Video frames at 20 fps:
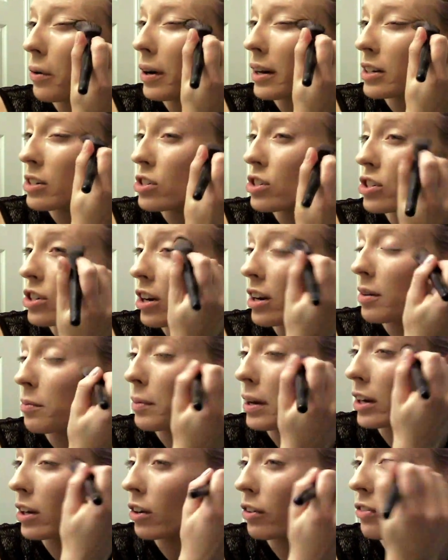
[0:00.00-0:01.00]
it shouldn't
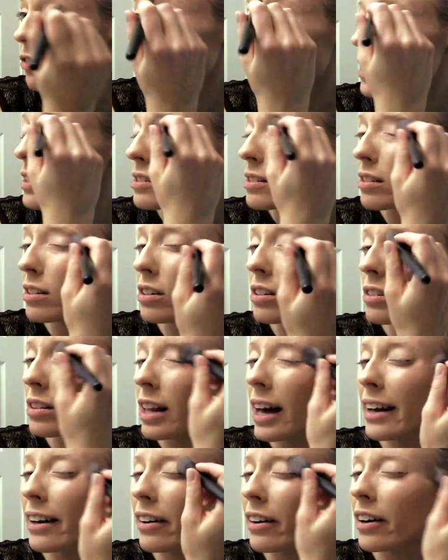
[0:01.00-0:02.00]
make your face look
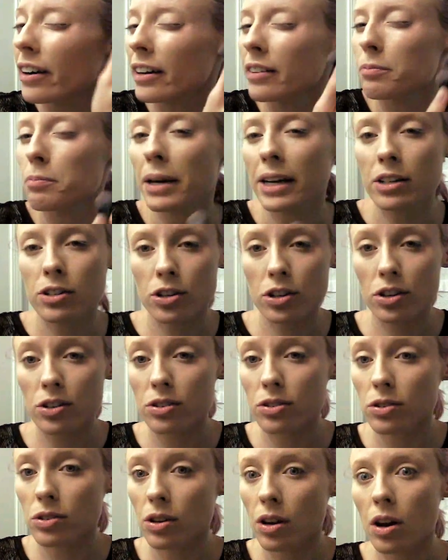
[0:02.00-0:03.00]
lighter in
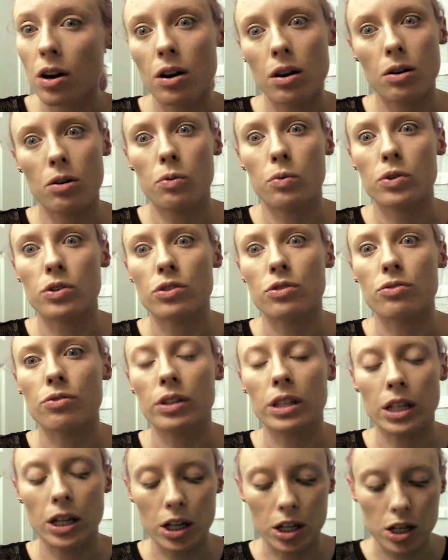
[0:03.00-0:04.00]
pictures, which is
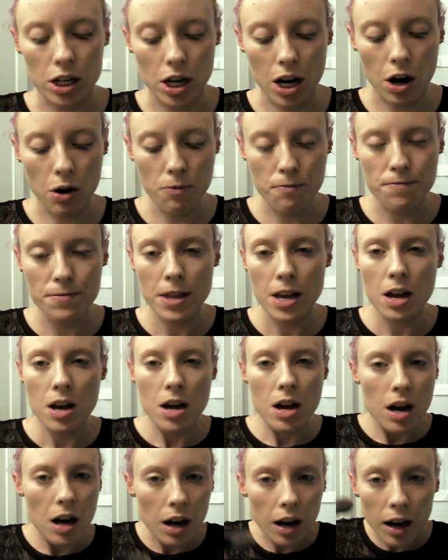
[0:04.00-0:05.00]
really good to know.
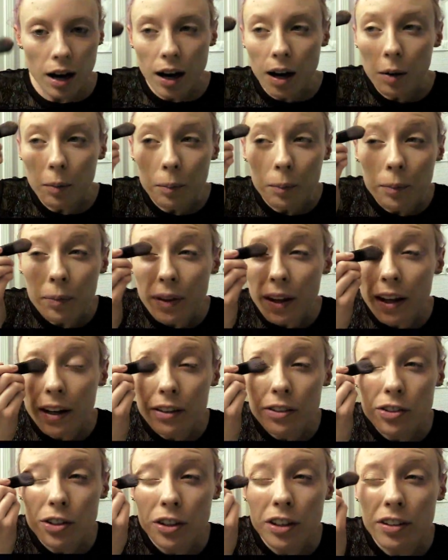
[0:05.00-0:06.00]
And
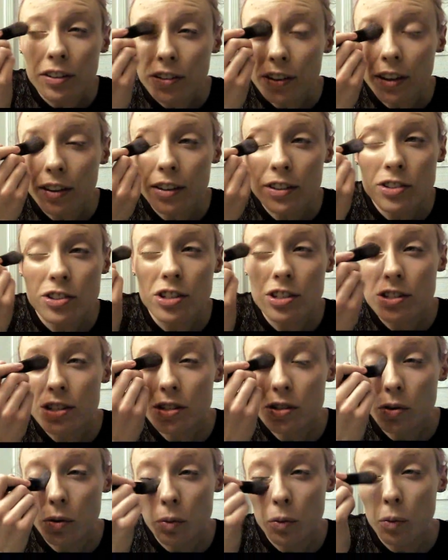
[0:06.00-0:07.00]
as you can see, this just
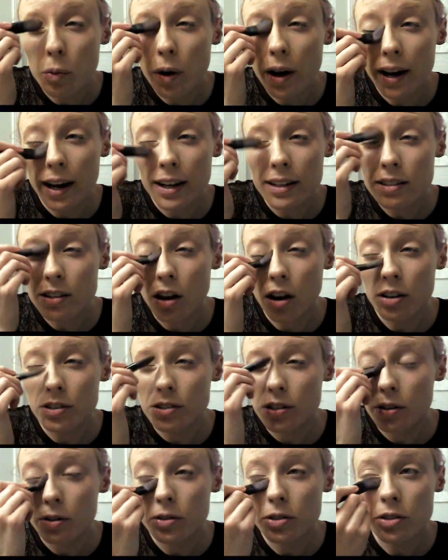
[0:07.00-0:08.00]
is
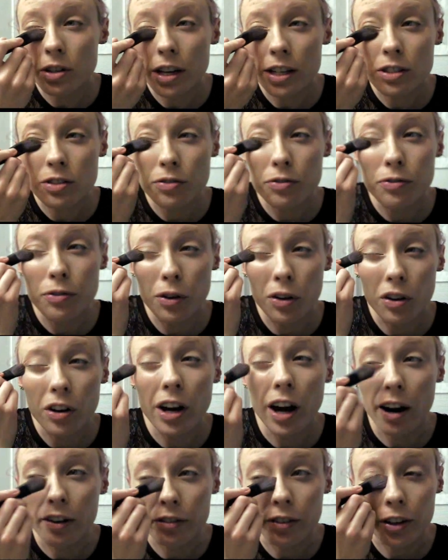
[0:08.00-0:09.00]
it's full
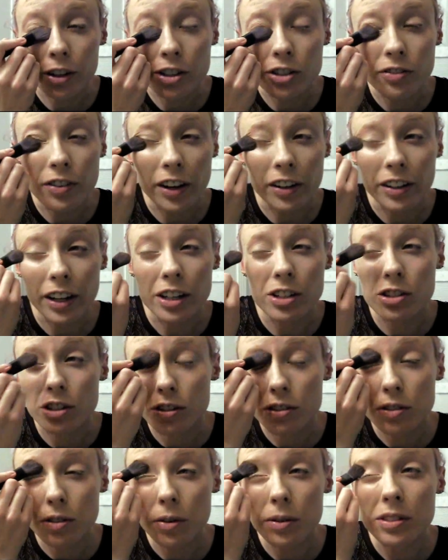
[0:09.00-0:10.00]
coverage foundation,
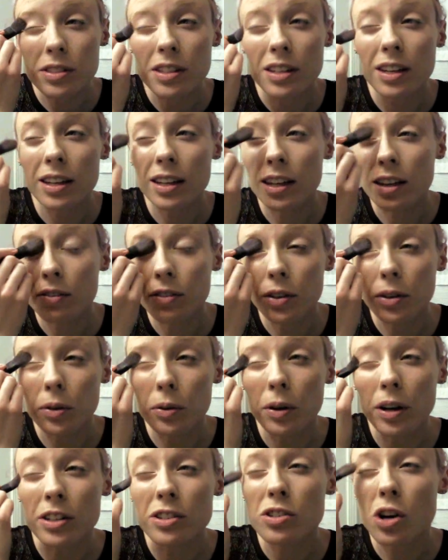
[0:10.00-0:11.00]
so it's going to give
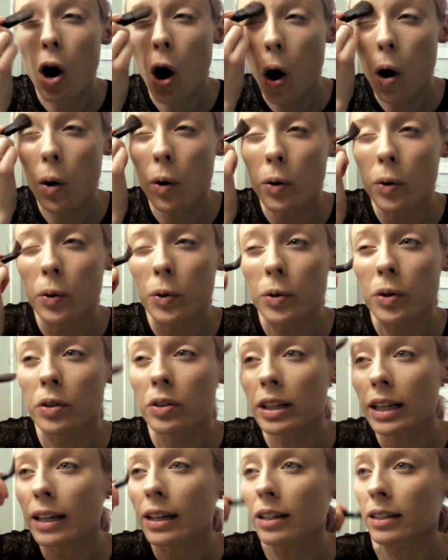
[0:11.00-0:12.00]
you a
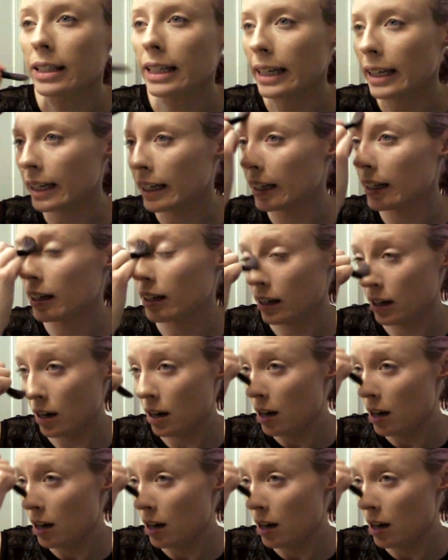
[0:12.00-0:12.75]
totally clean